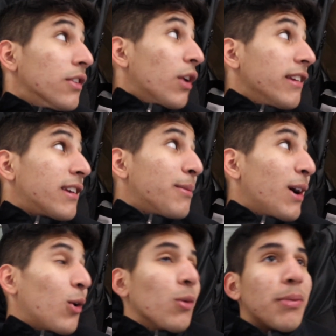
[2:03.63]
So I skipped
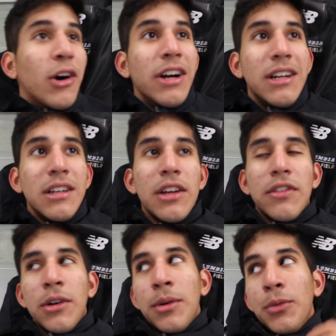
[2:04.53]
that whole part
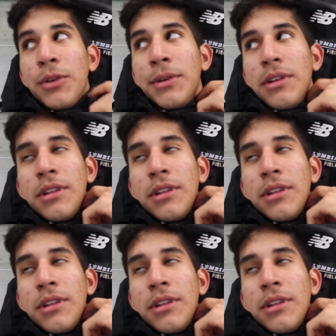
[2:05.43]
because no one would be.